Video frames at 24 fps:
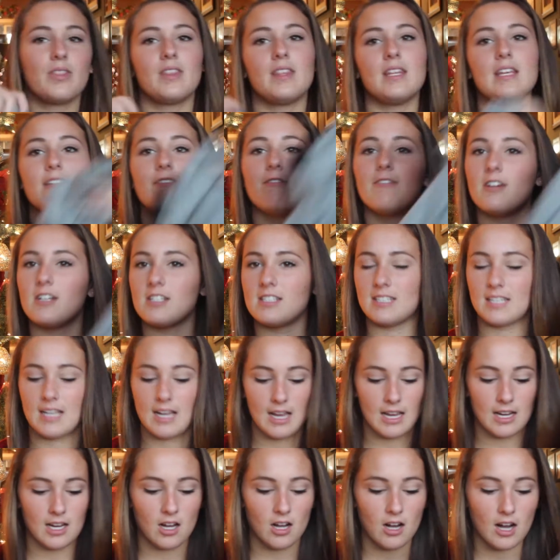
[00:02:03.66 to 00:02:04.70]
the first thing
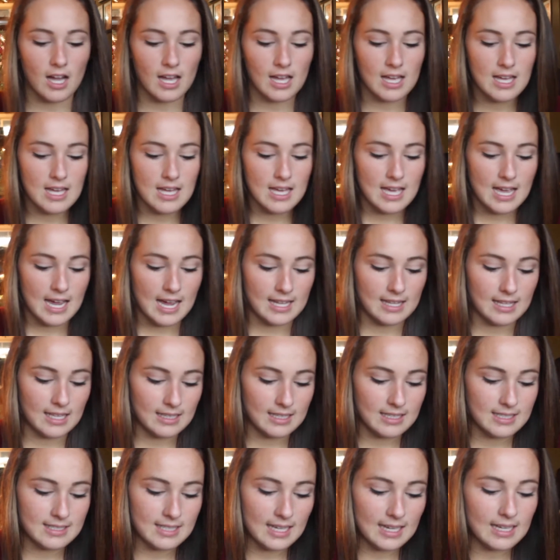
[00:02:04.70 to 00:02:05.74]
I got. And
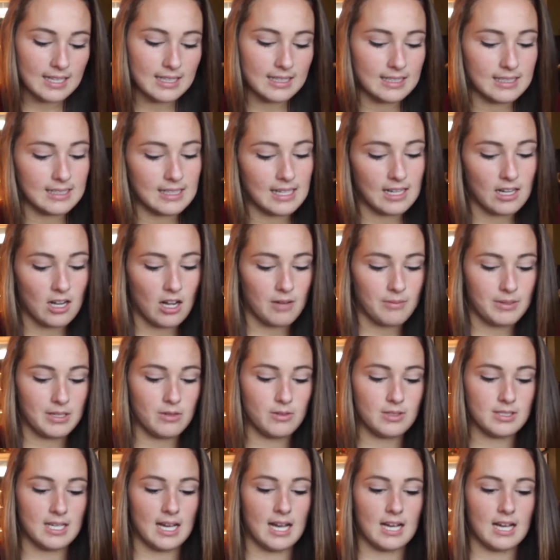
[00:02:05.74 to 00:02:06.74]
then the second thing they got me was